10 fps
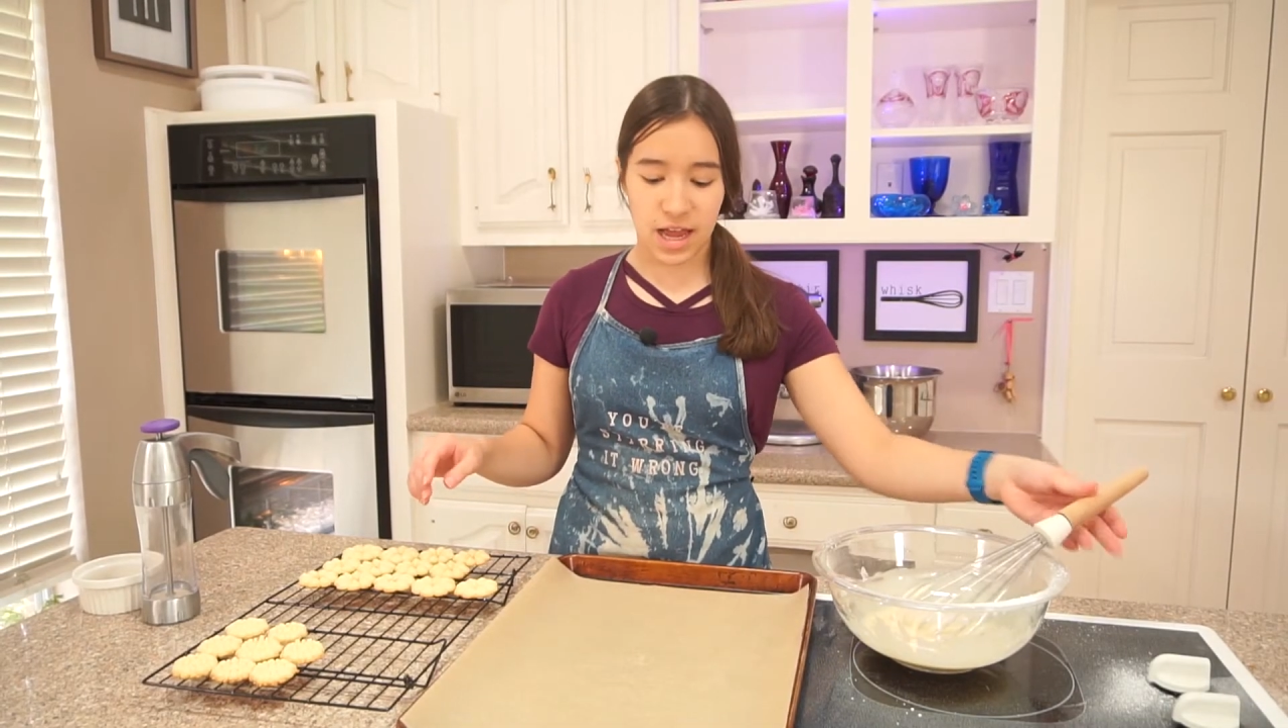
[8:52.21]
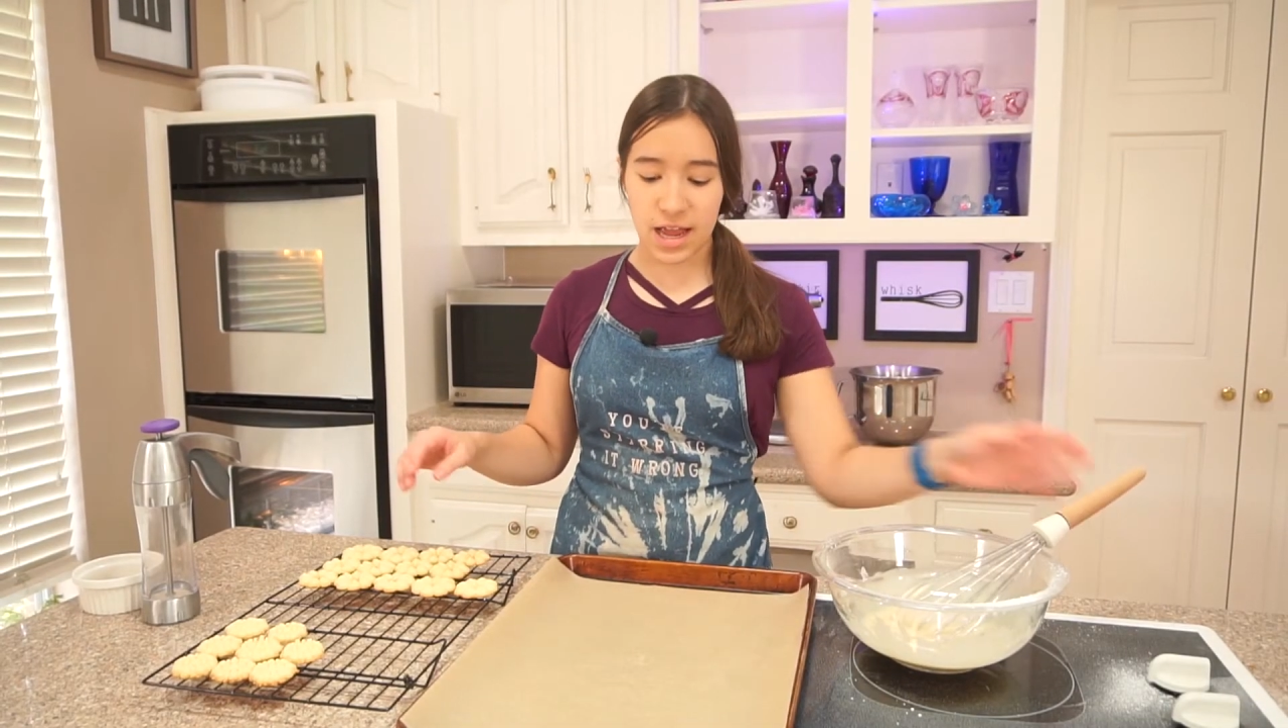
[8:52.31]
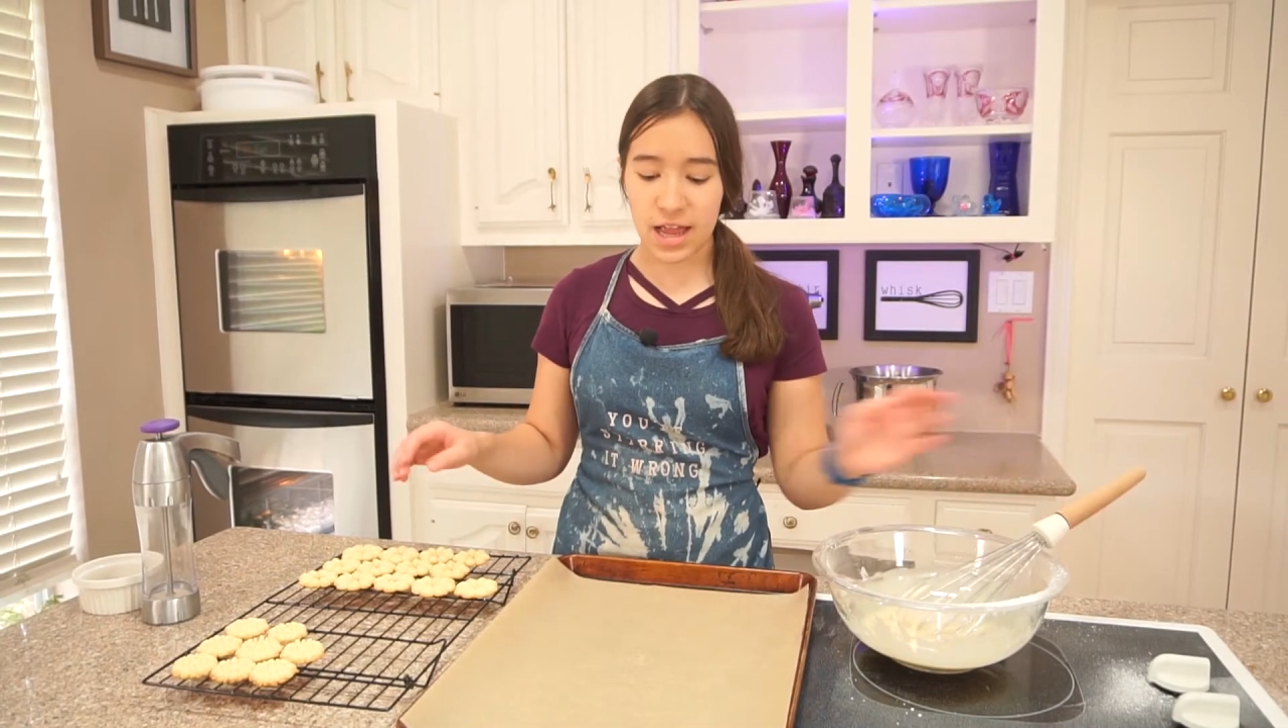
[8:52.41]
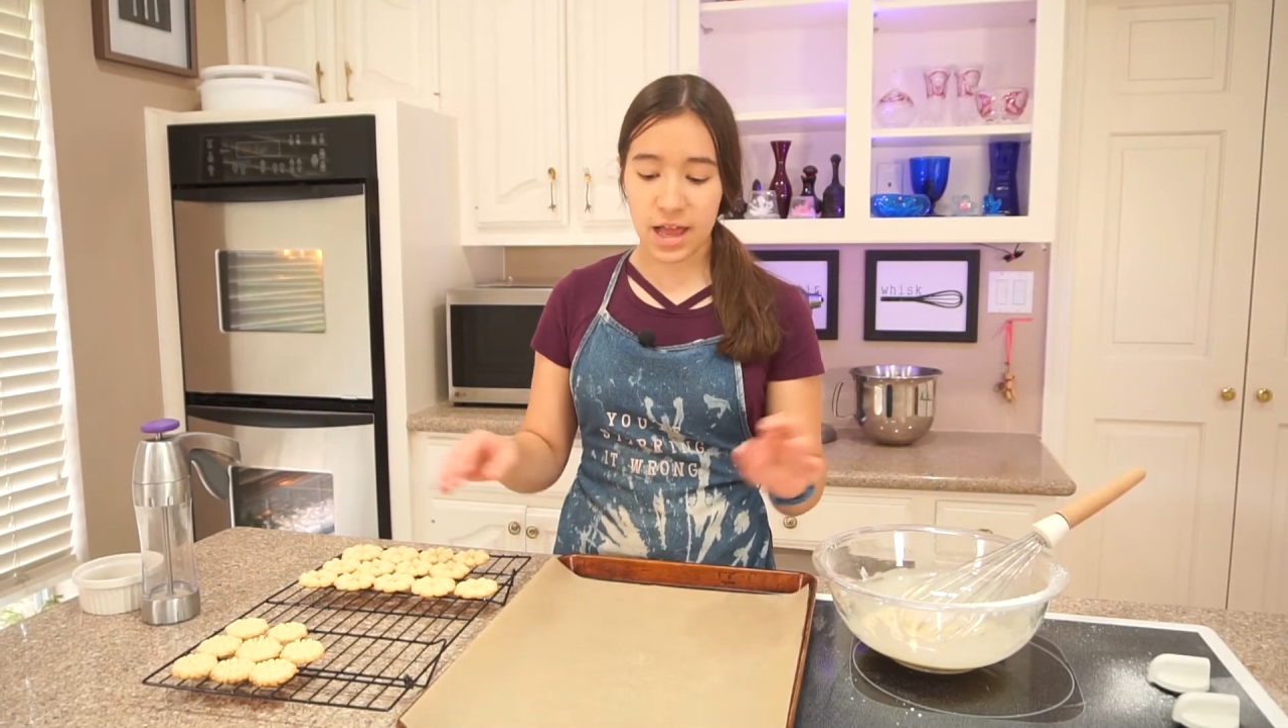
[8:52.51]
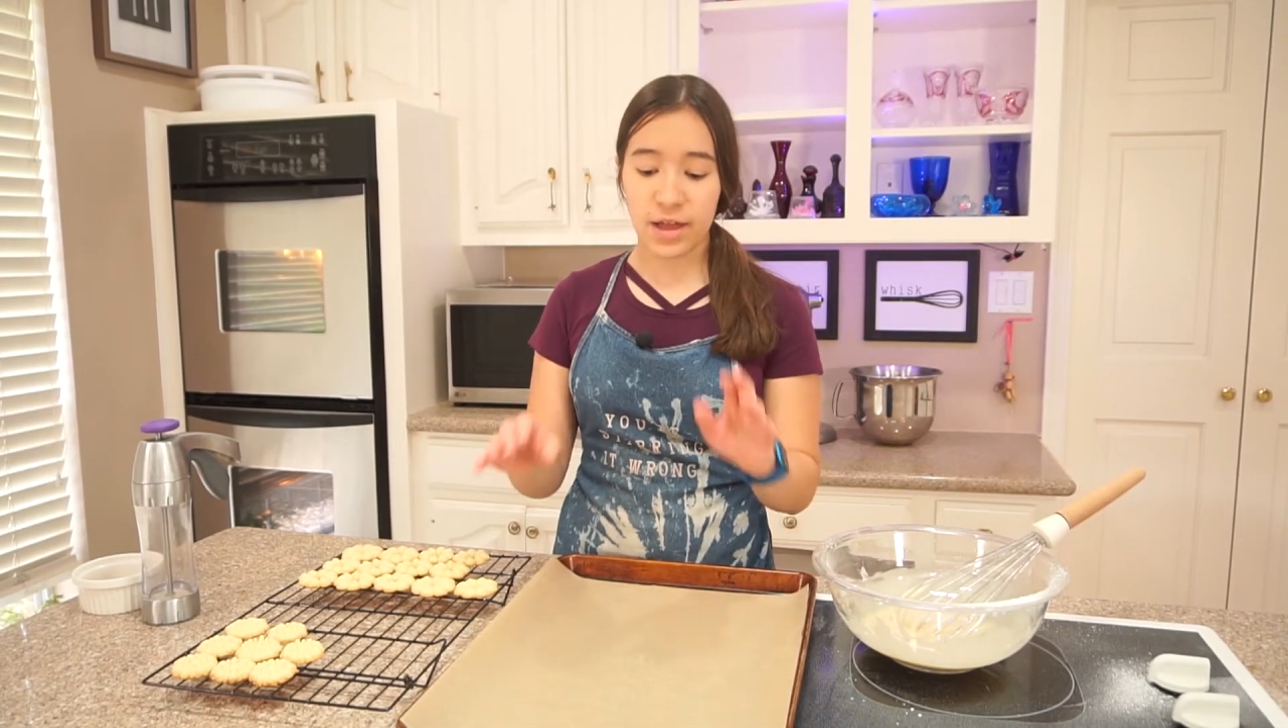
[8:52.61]
I
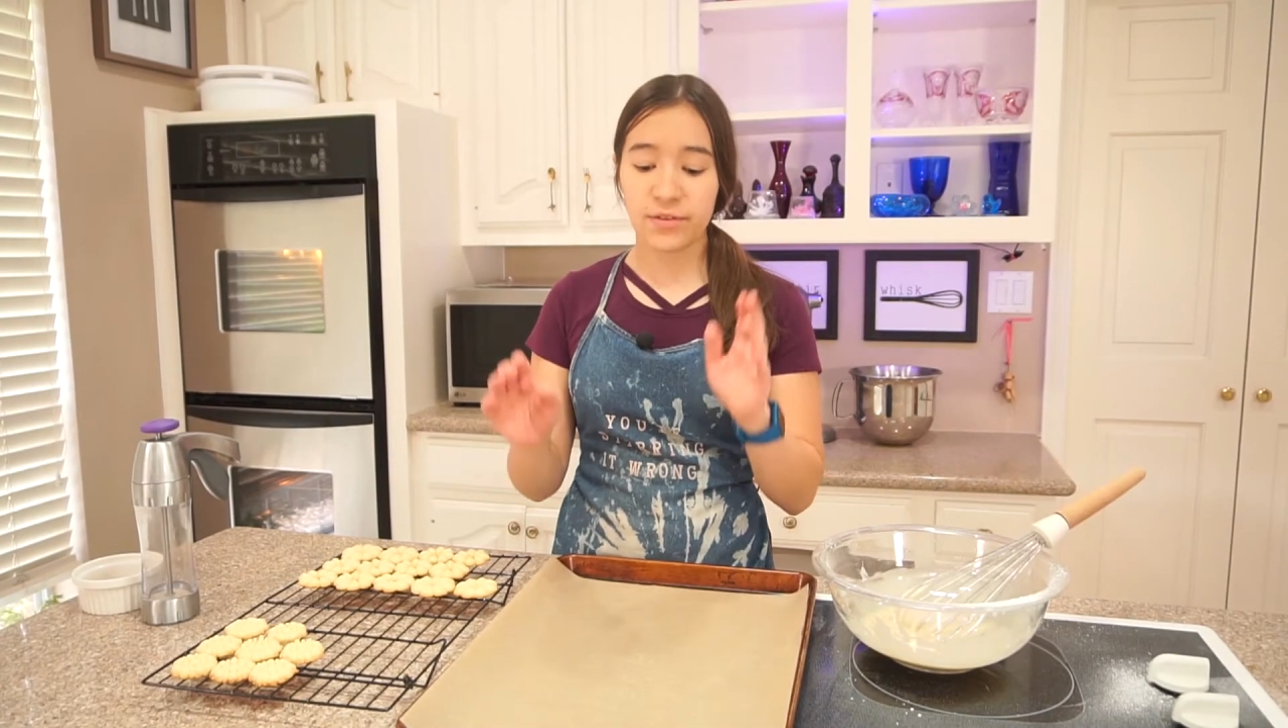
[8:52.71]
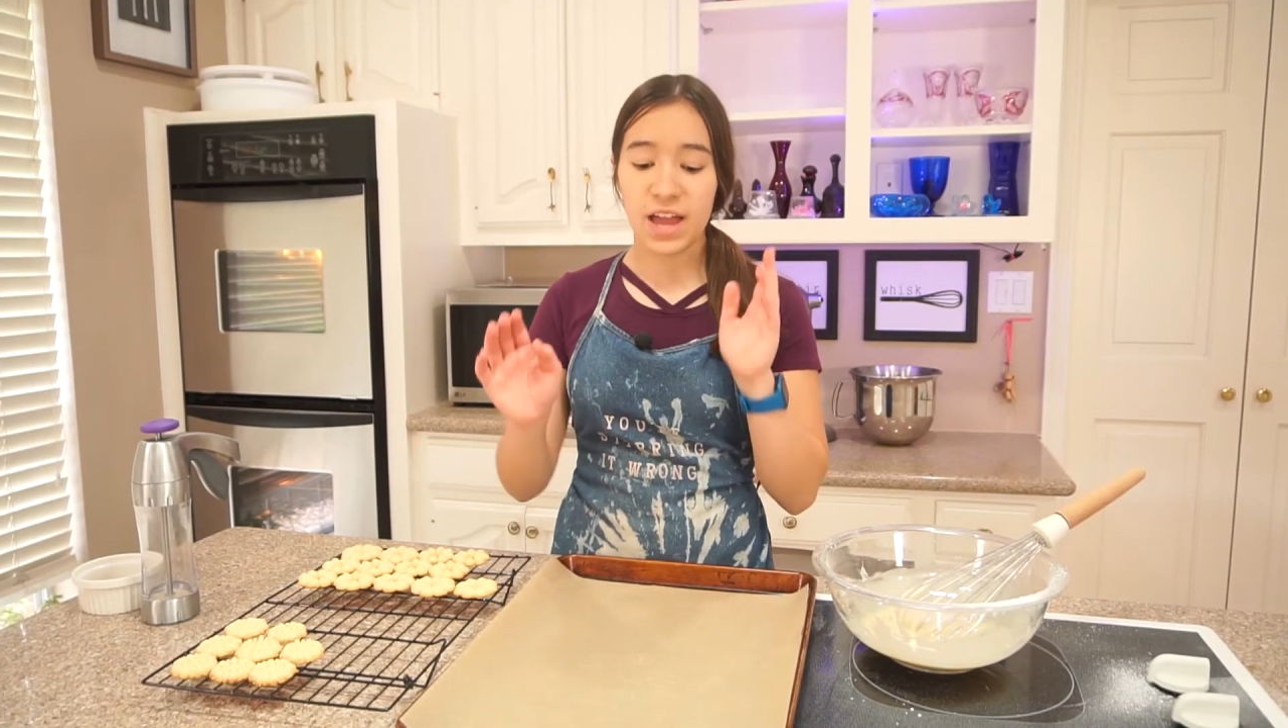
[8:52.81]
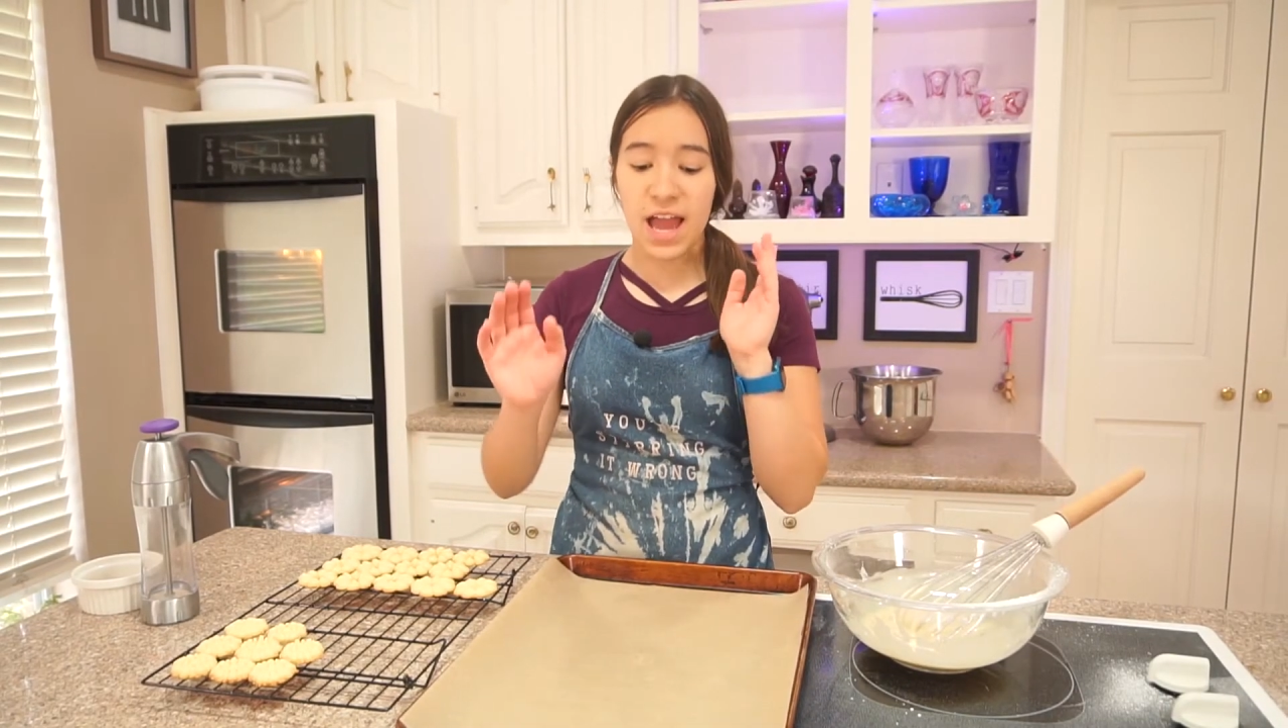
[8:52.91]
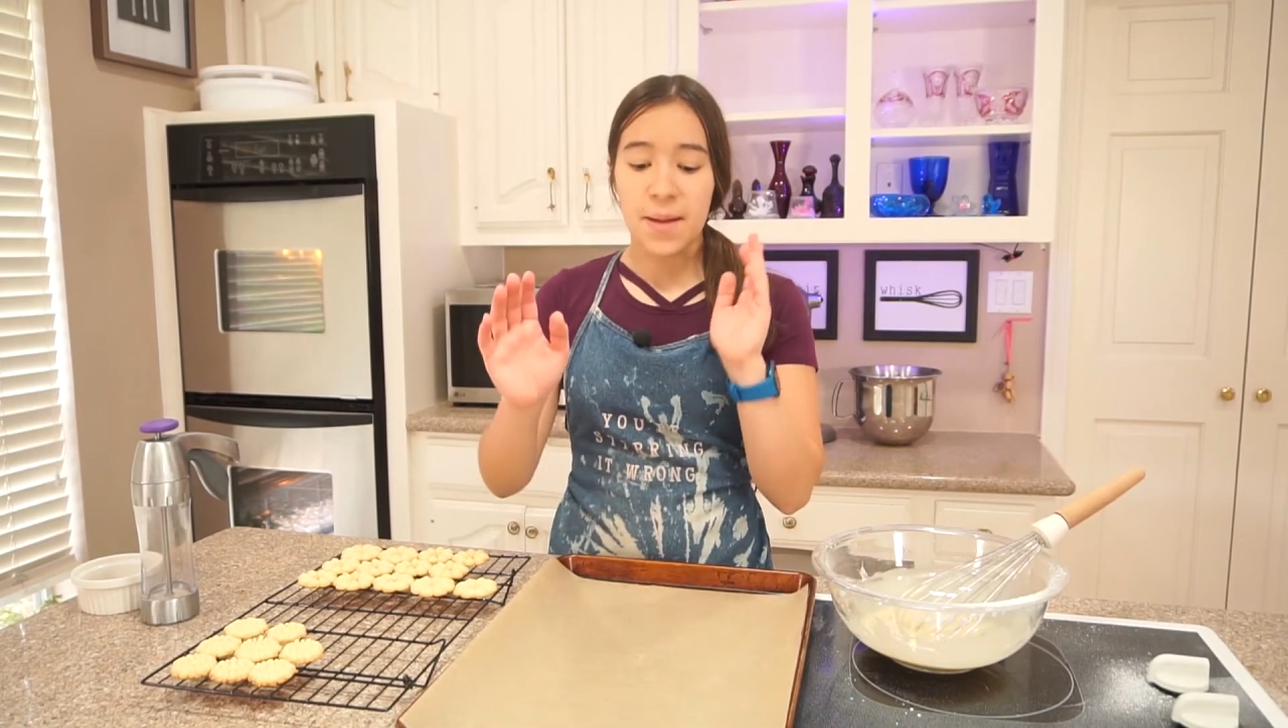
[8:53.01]
have